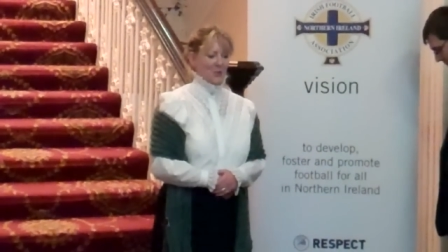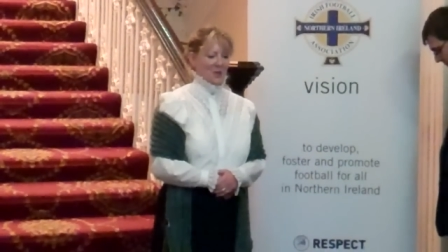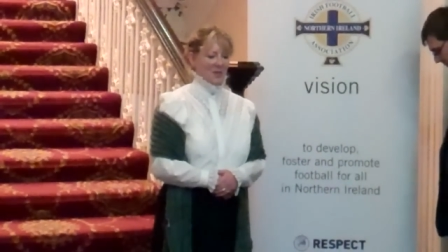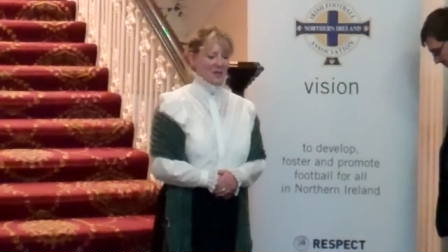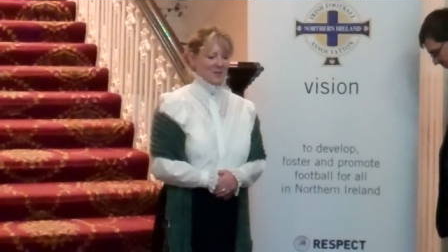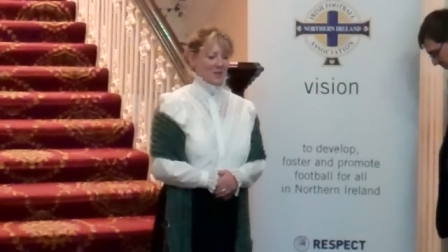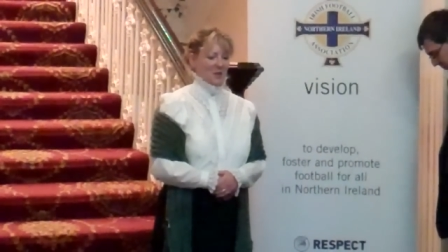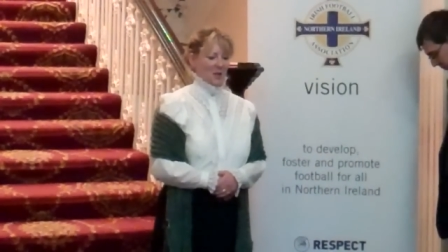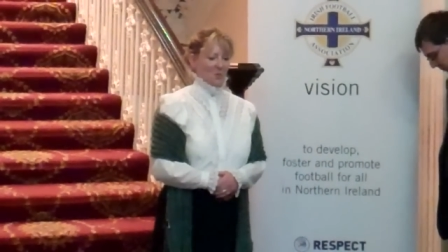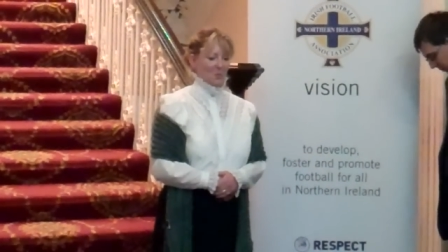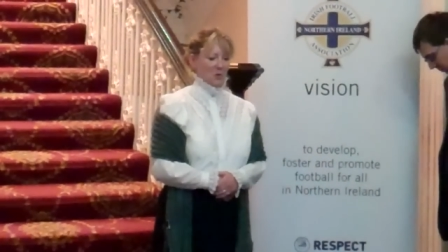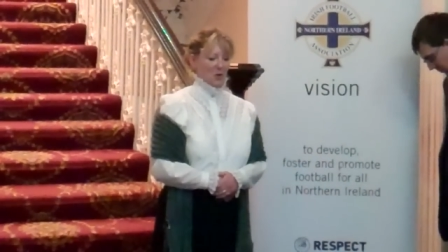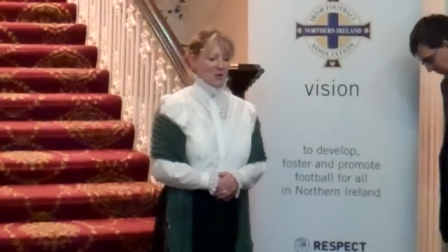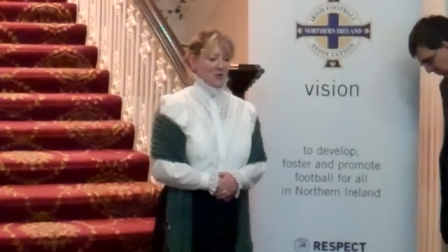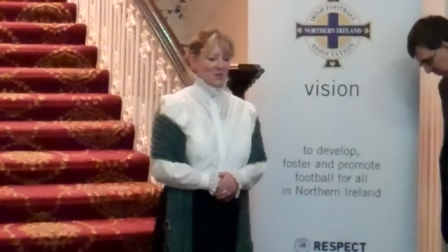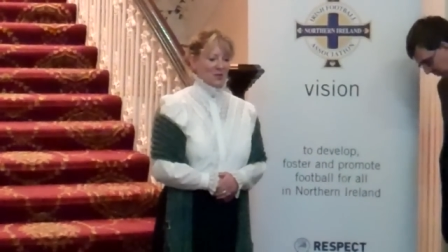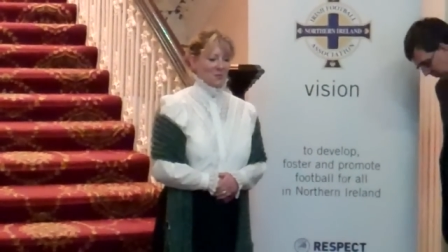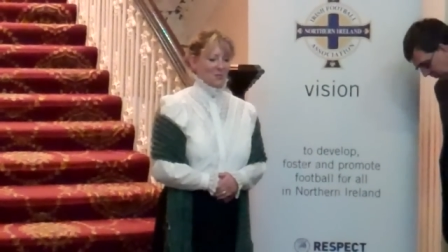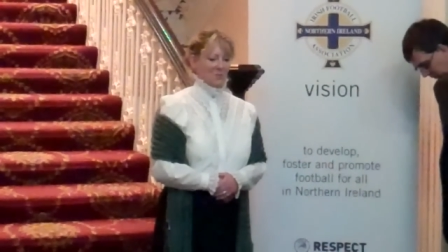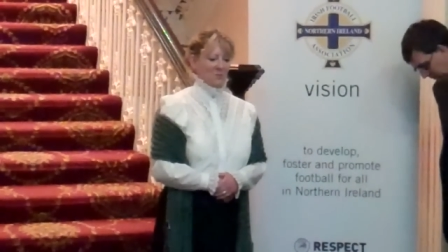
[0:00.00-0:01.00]
bit
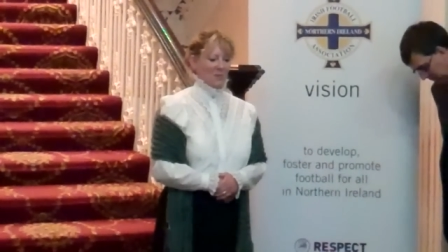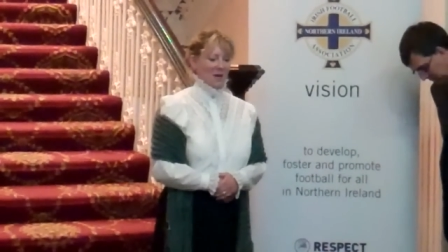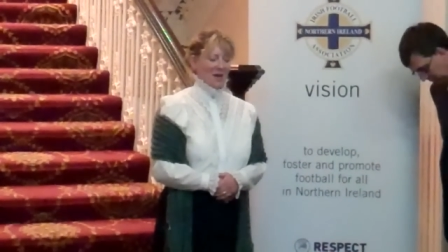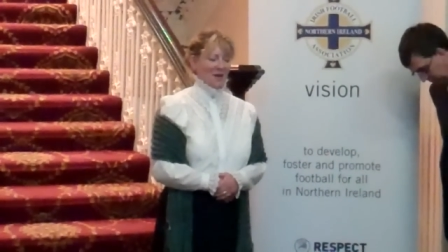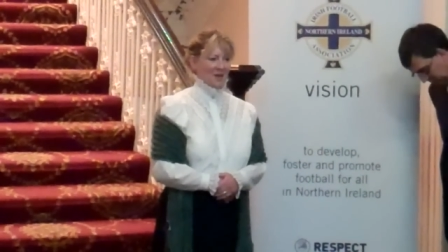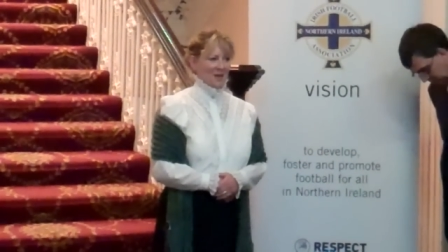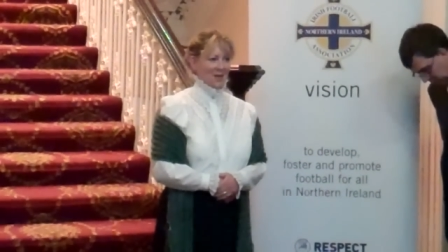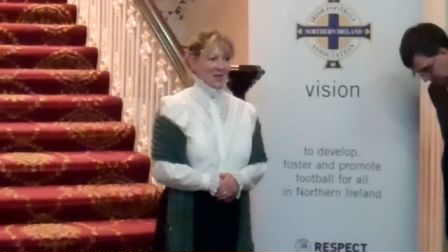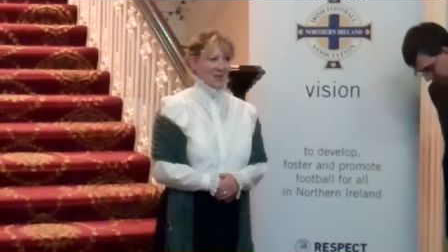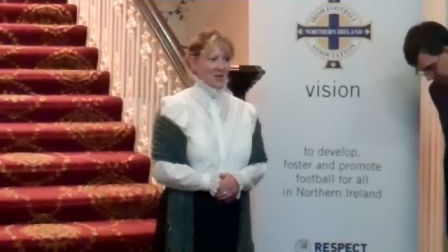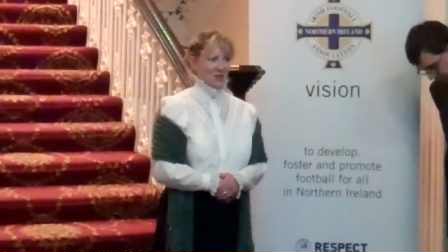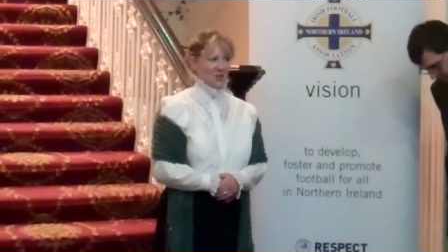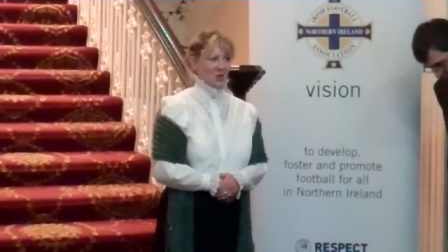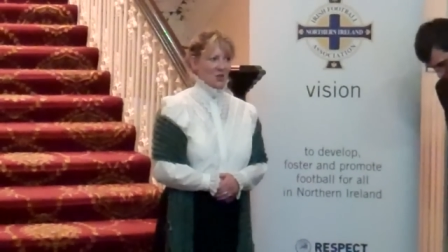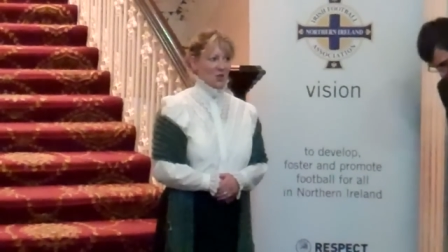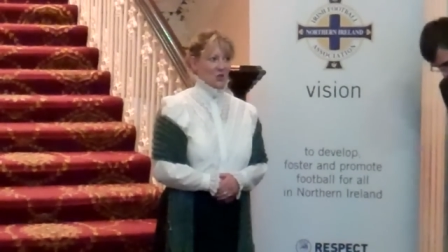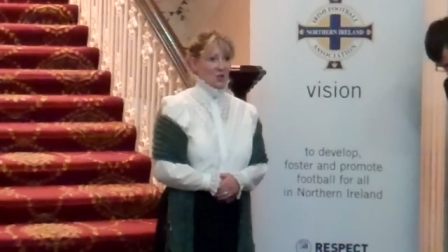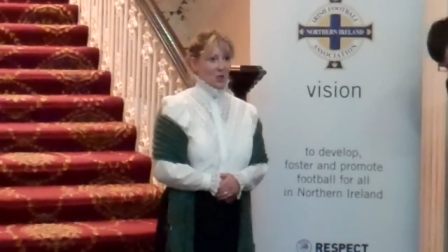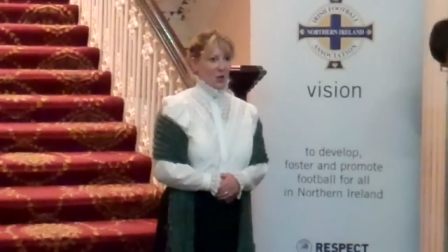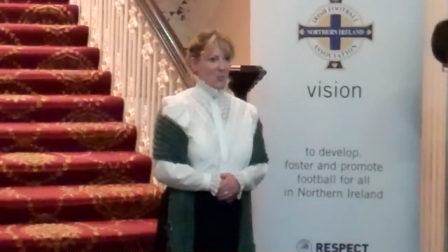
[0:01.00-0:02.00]
about my connection
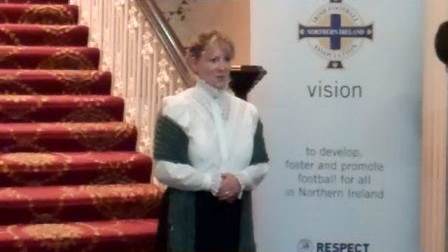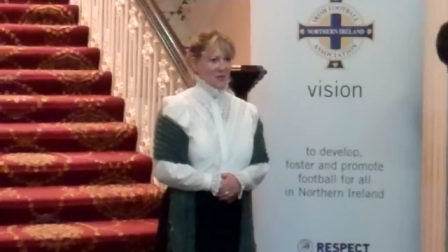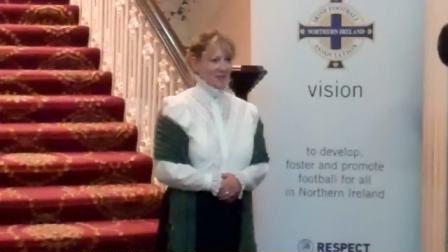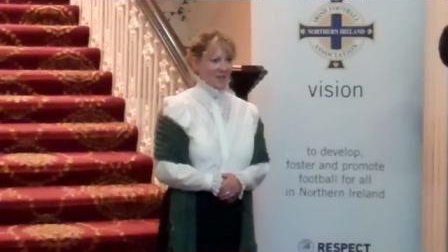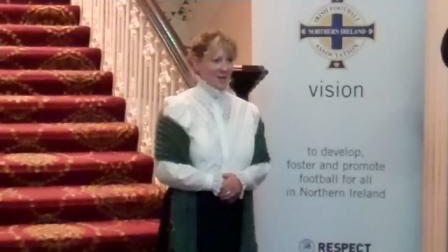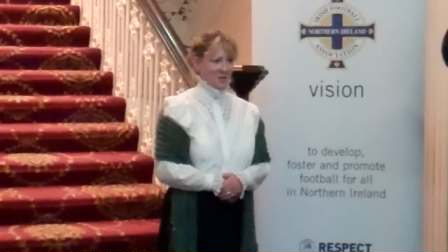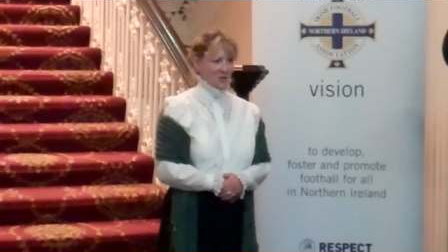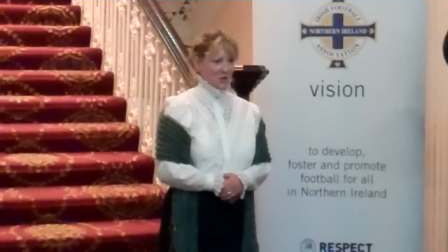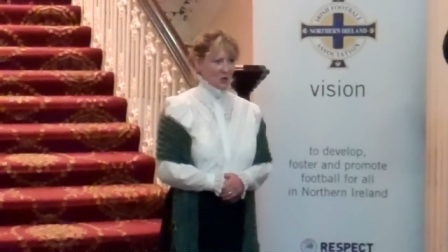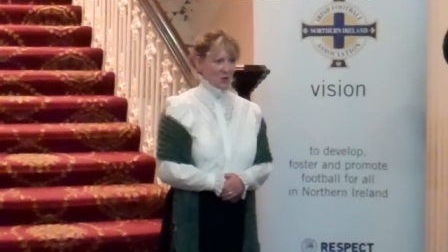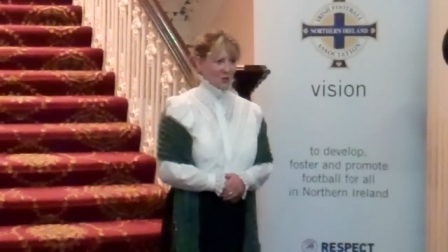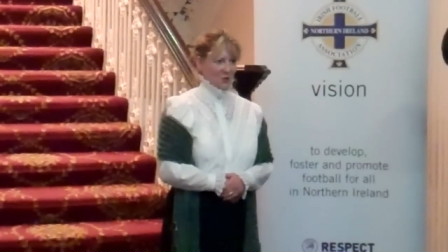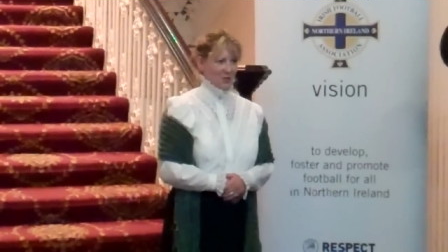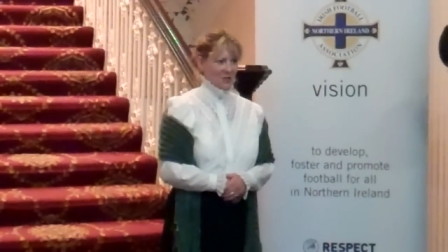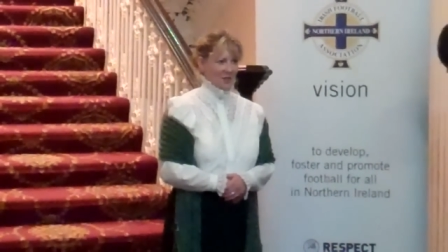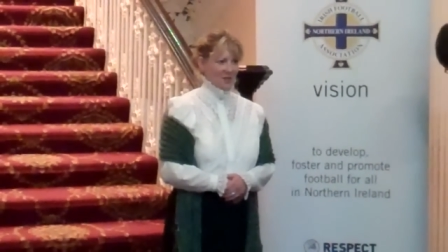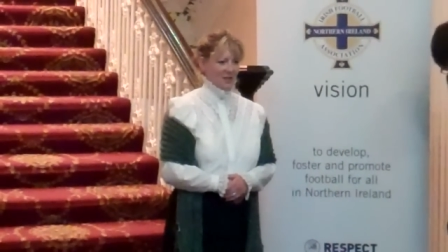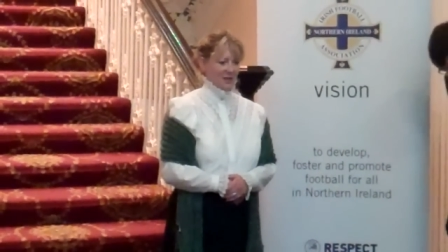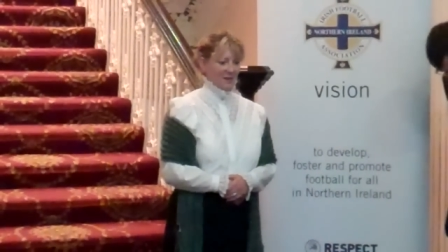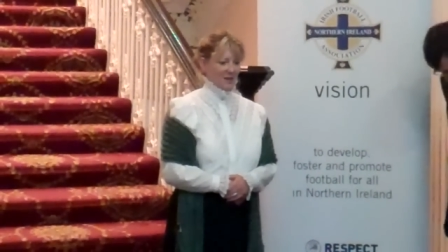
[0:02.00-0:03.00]
to Thomas Andrews.